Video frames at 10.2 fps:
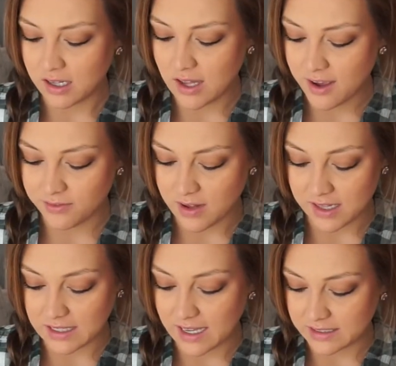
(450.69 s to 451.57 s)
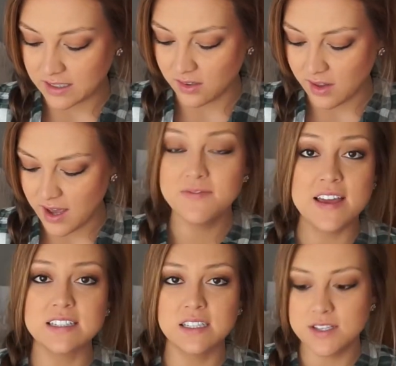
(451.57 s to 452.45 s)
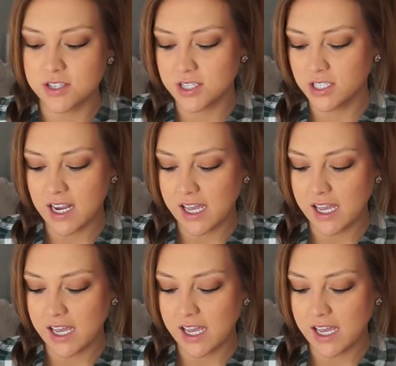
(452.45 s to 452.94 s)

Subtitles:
I liked it a lot. Face cleanser,